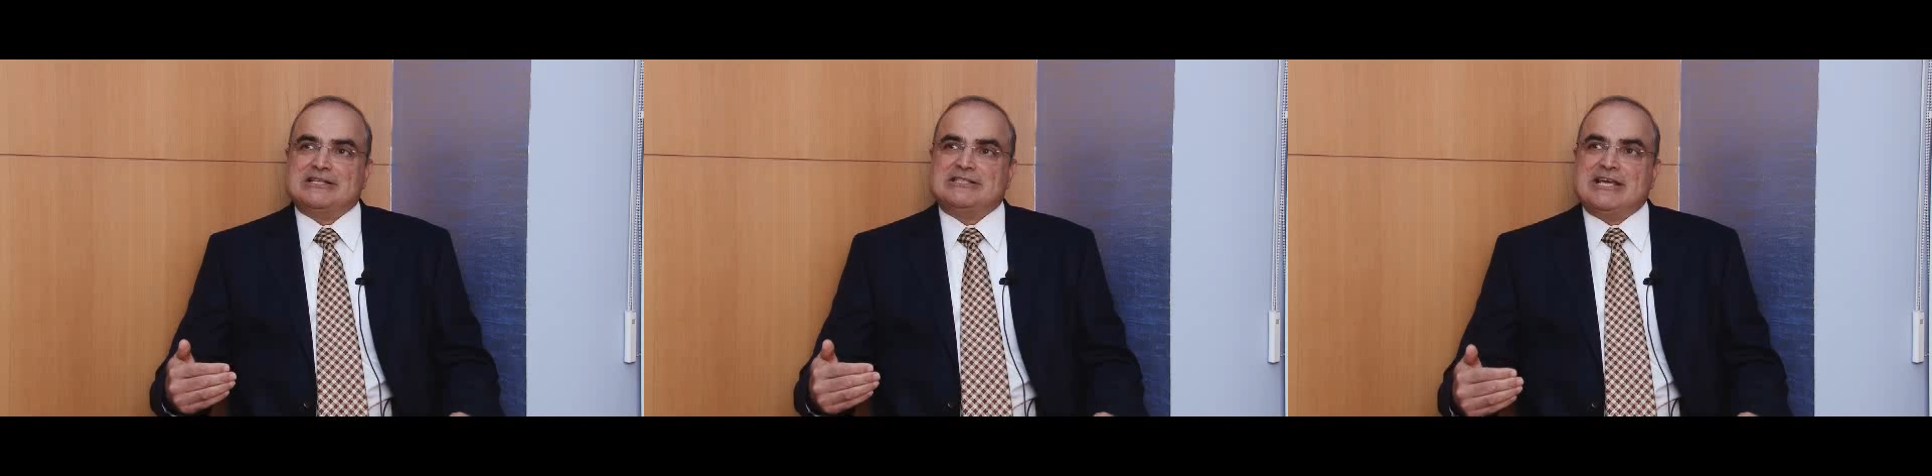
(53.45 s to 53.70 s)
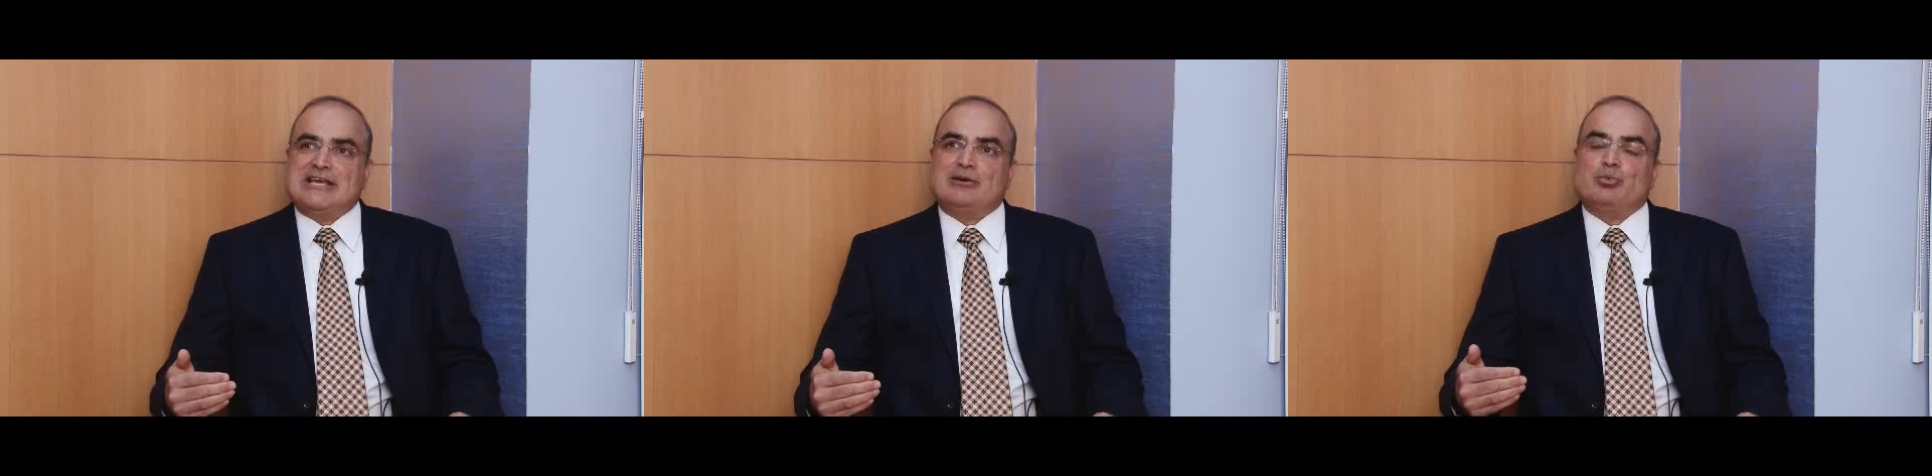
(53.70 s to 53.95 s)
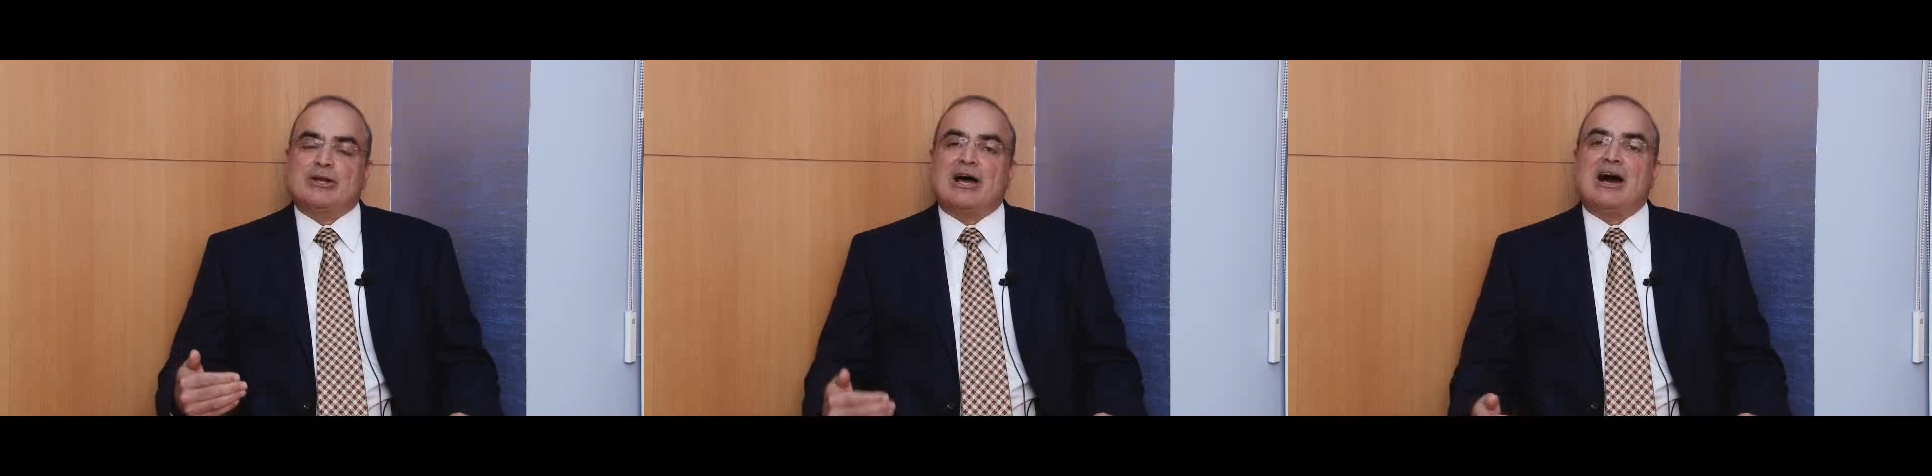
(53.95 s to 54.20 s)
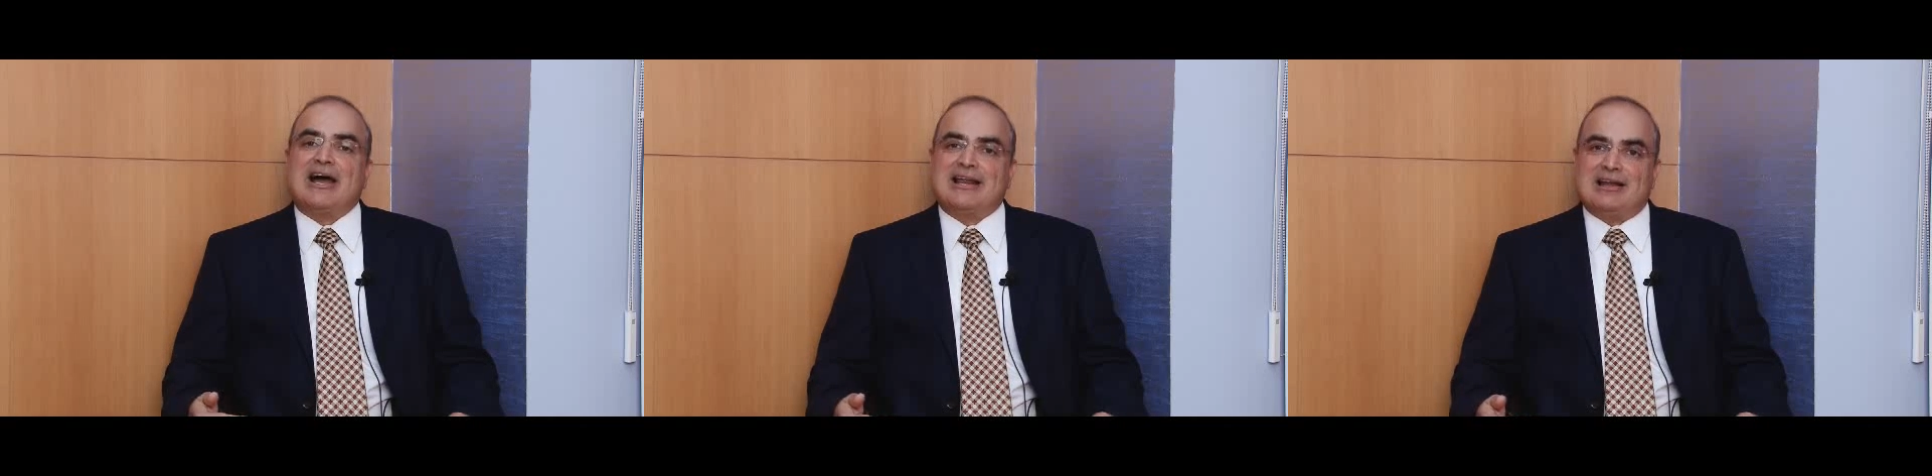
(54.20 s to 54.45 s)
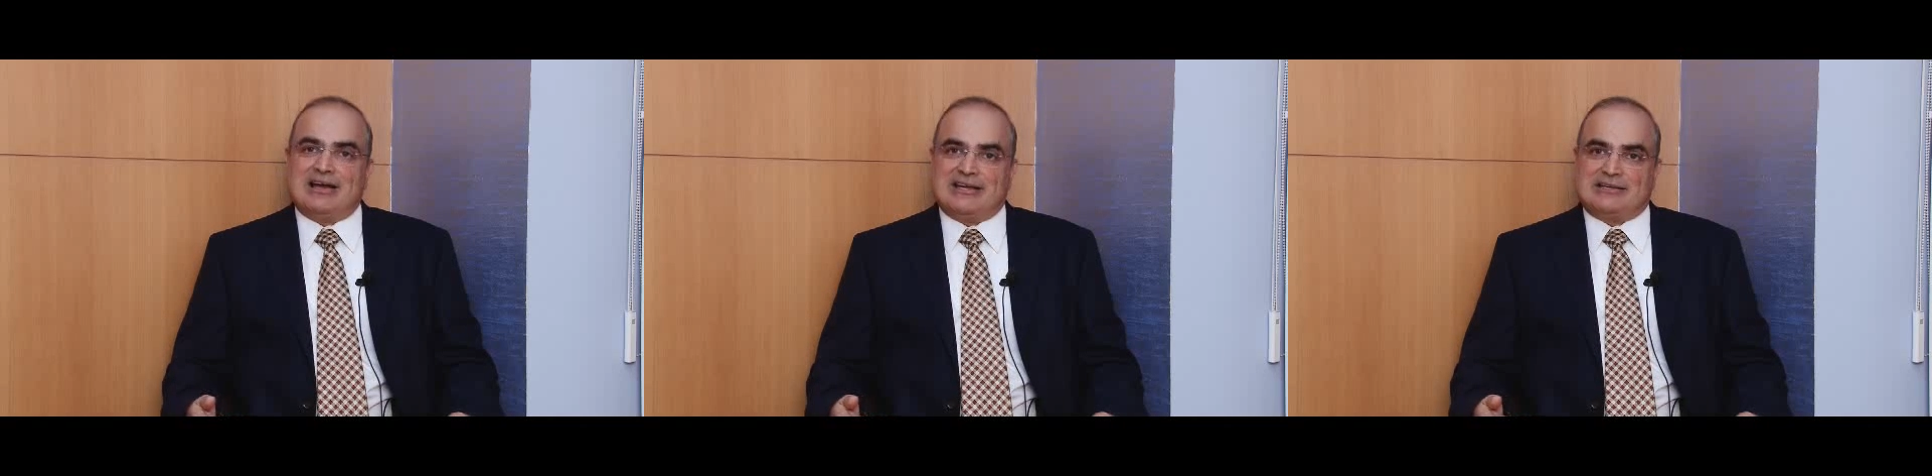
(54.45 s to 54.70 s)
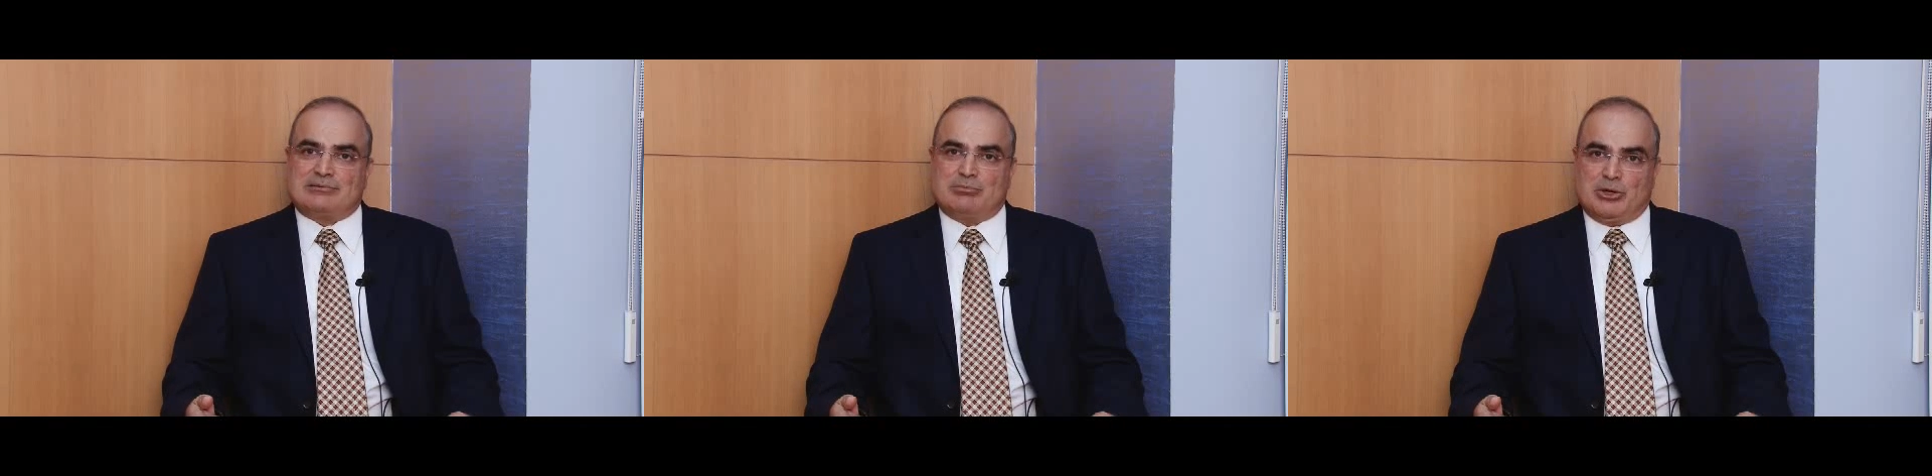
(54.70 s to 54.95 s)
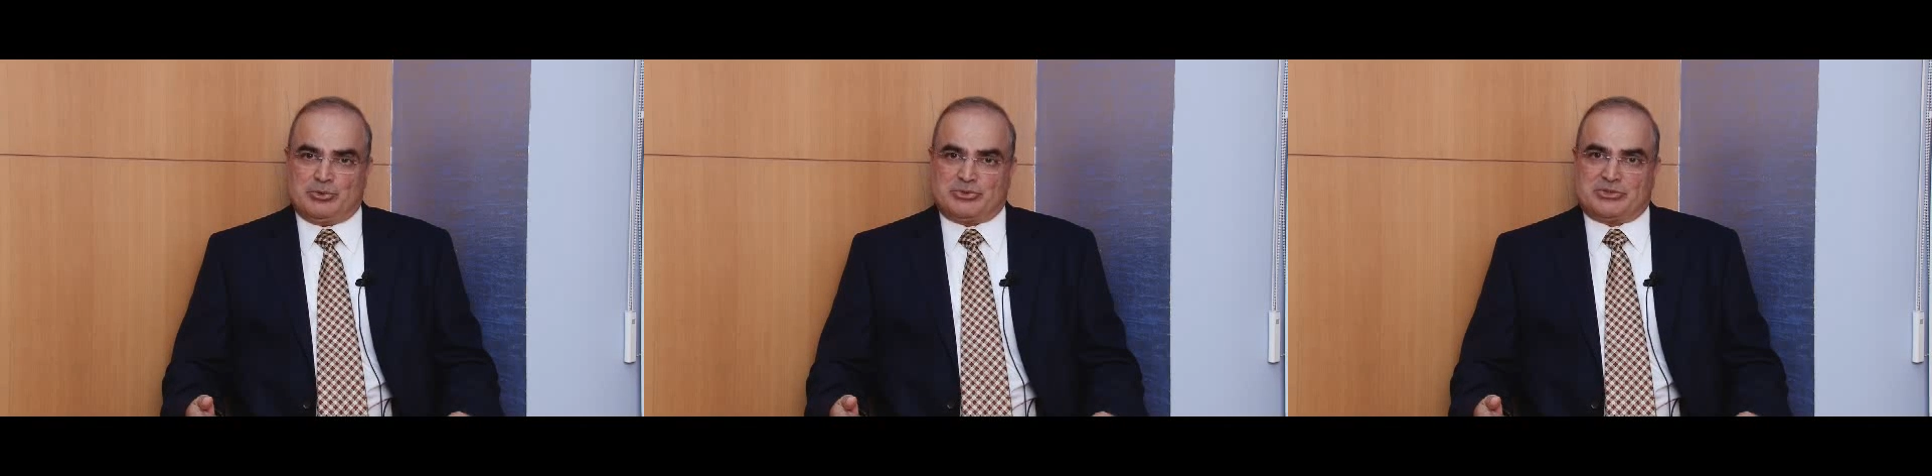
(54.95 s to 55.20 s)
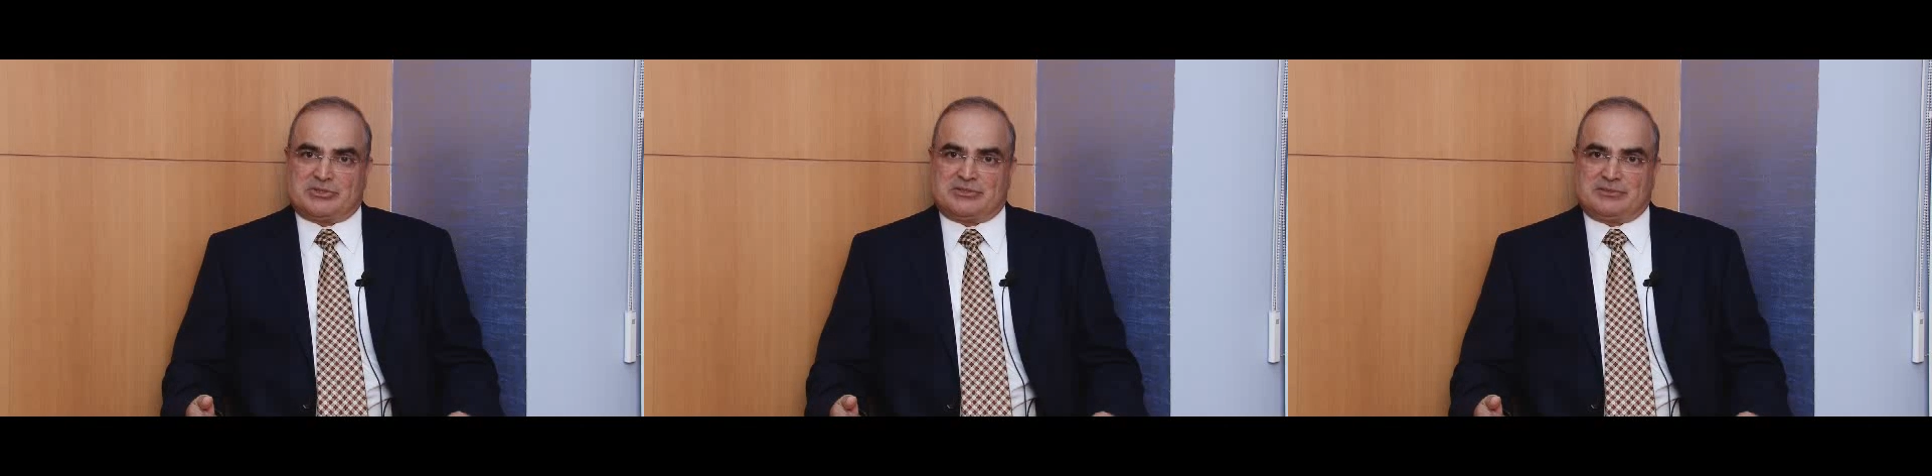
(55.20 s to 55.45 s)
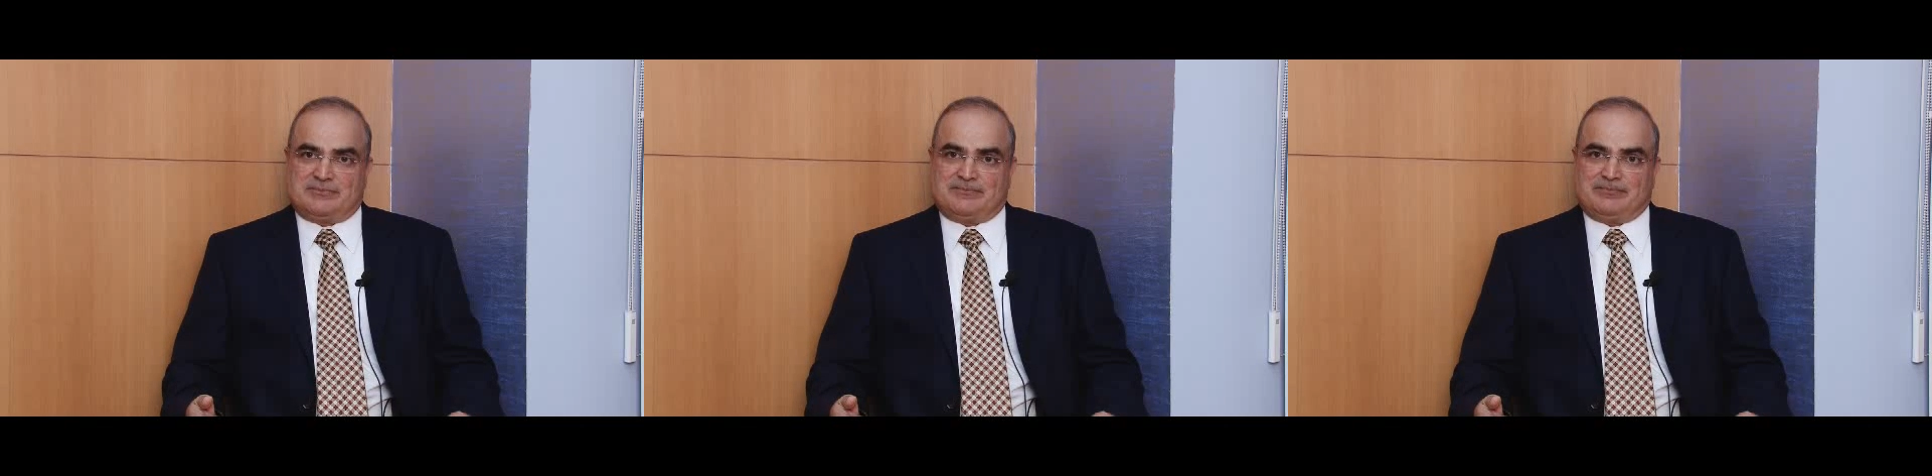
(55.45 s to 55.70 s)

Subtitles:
take what I liked most